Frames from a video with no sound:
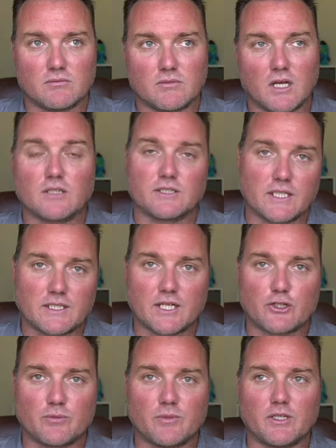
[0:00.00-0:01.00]
causing a
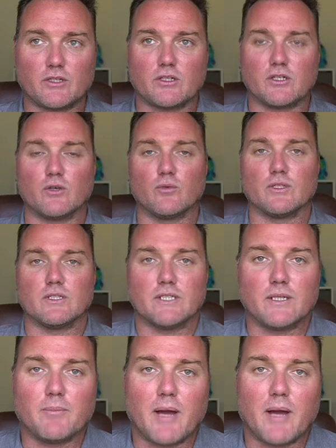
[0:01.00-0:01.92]
detriment or, or really